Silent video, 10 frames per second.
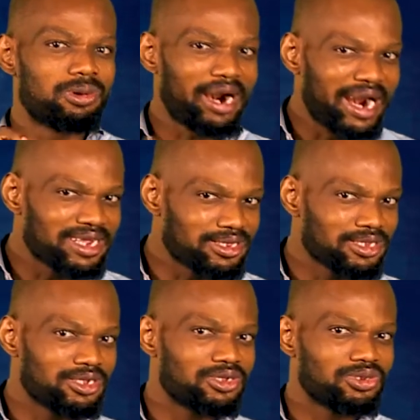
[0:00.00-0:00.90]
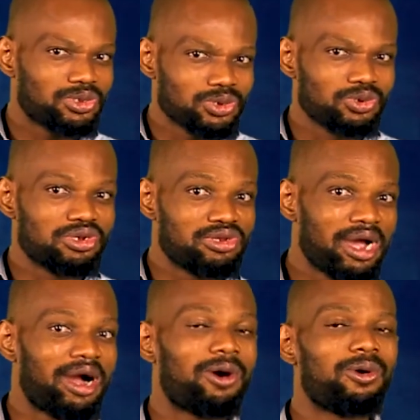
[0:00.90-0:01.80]
rights to
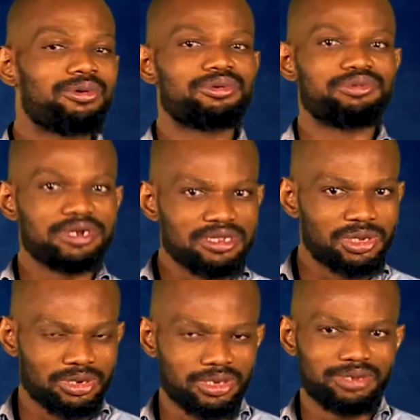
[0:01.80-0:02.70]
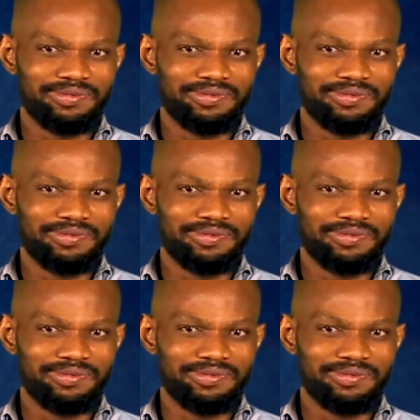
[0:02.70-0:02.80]
their own religious